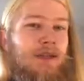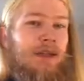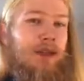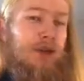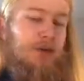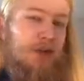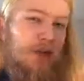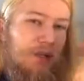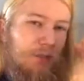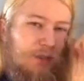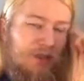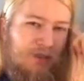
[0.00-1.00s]
That really
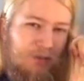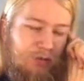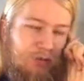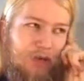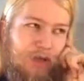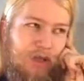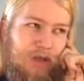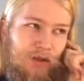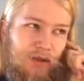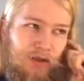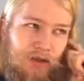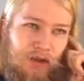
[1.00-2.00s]
depends on what kind
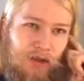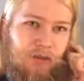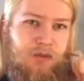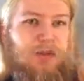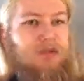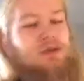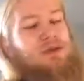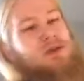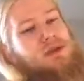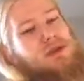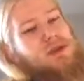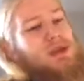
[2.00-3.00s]
of object
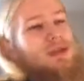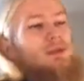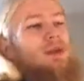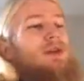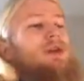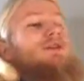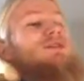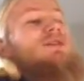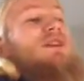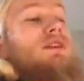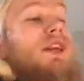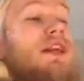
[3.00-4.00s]
you're talking about. It's
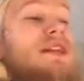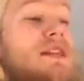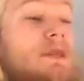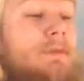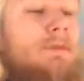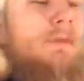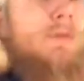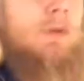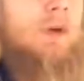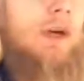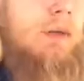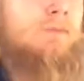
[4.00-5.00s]
not hidden.
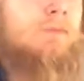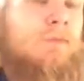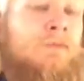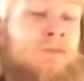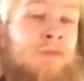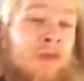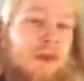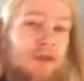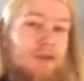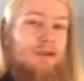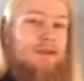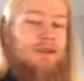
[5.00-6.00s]
Okay.
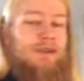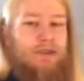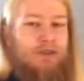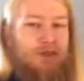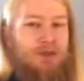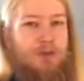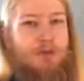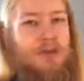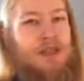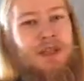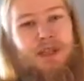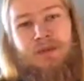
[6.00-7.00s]
So one
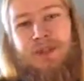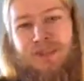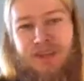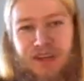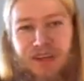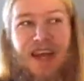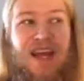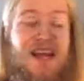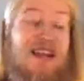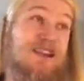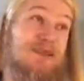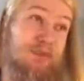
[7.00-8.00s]
item that's not
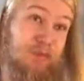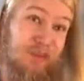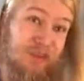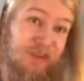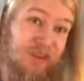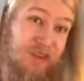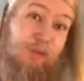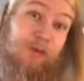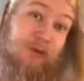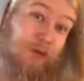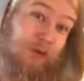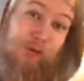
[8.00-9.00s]
hidden per se,
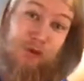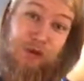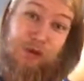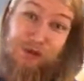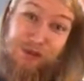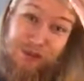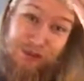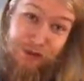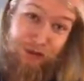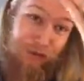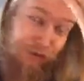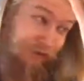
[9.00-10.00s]
but it would be
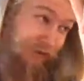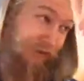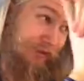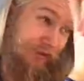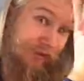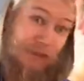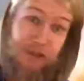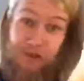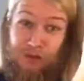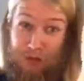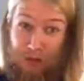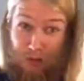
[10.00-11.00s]
really fucking
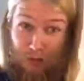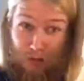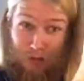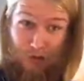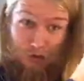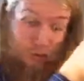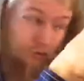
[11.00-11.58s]
hard to get your hands